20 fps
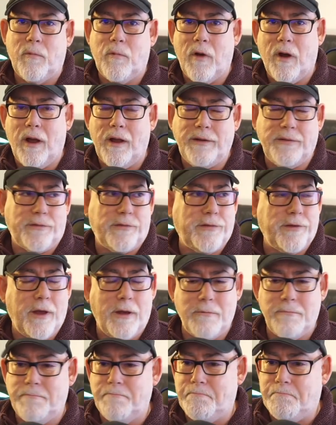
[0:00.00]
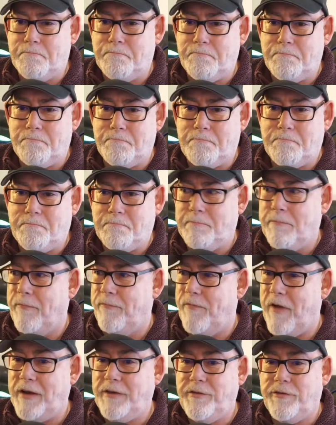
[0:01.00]
Right, so
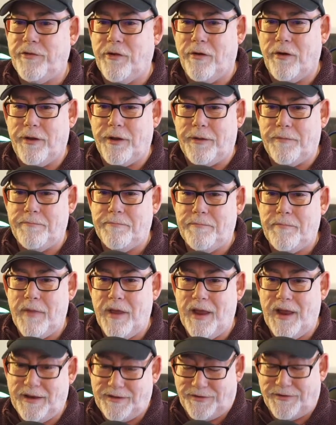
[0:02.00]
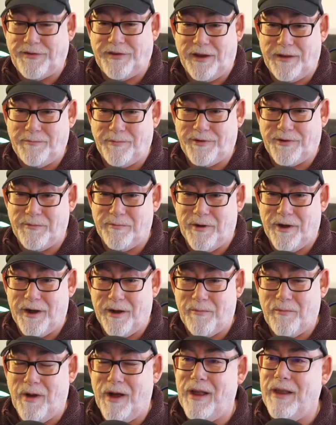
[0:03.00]
Ventoy, it seems to
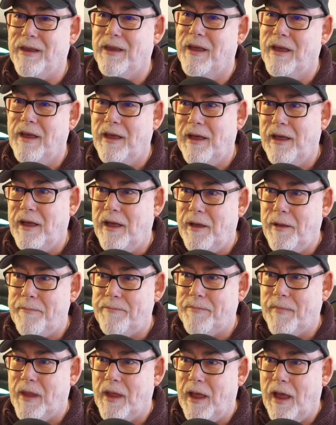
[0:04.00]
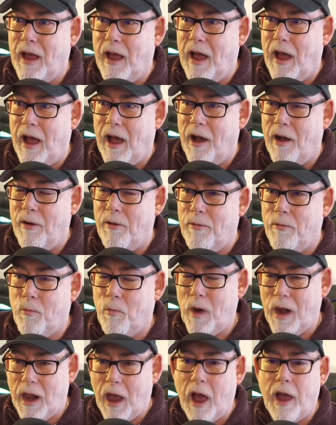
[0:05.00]
work well.
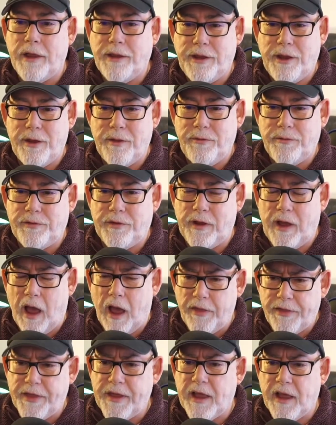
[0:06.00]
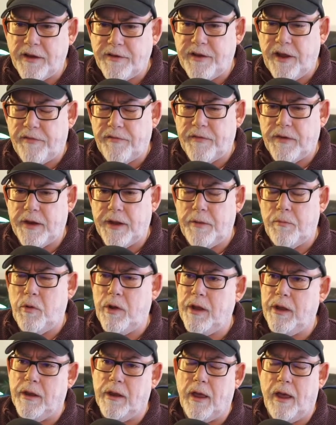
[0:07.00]
Will I use it? I think I definitely
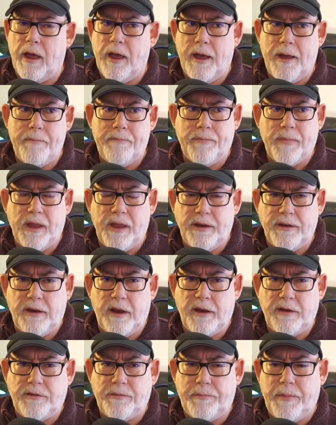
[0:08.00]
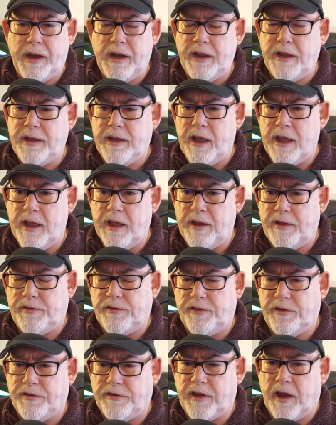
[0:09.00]
will. Um, it, has been a year
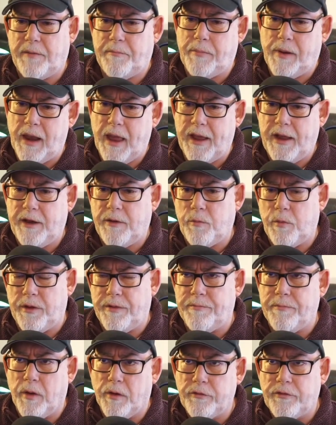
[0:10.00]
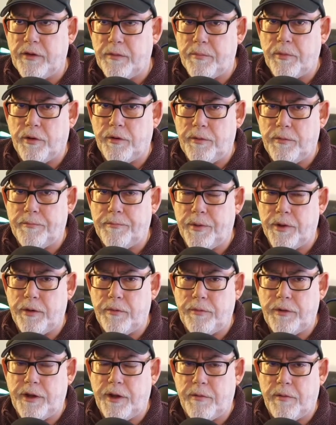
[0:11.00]
since I'd played with multi boot
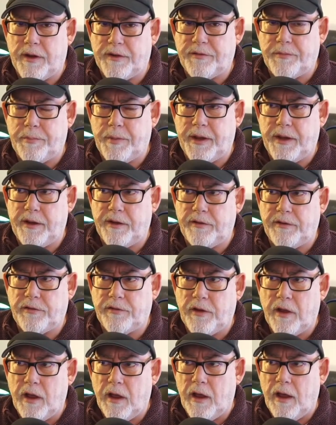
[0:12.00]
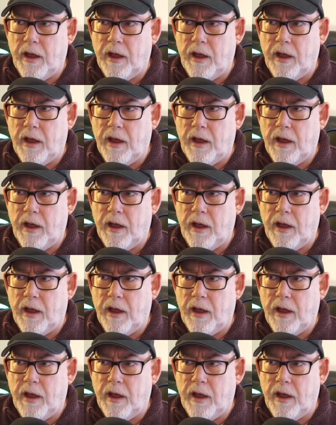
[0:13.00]
USBs,